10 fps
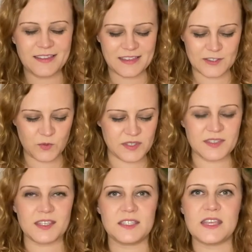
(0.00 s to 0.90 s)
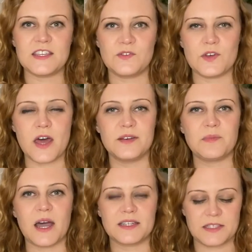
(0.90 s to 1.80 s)
I think this was a successful
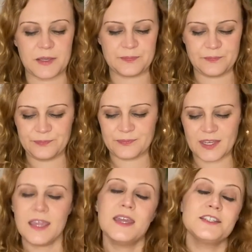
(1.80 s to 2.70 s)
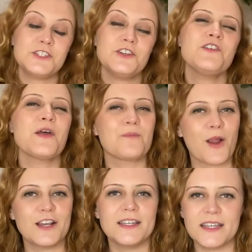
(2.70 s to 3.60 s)
unboxing. Did you know that
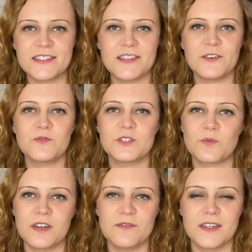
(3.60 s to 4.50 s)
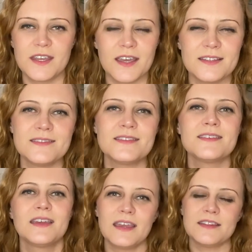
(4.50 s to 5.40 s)
Marnie Nixon was one of the nuns
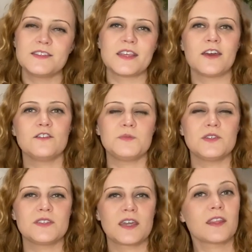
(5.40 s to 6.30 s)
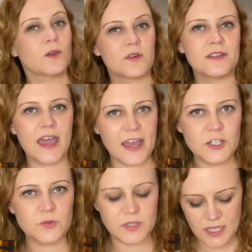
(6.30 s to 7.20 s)
in The Sound of Music, like one of the
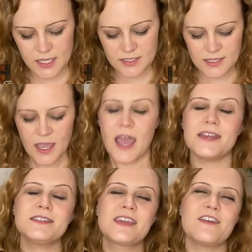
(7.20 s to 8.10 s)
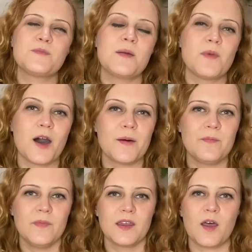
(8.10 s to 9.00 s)
actual nuns? I just gave my
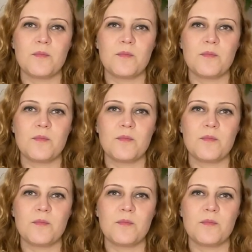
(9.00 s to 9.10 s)
mom a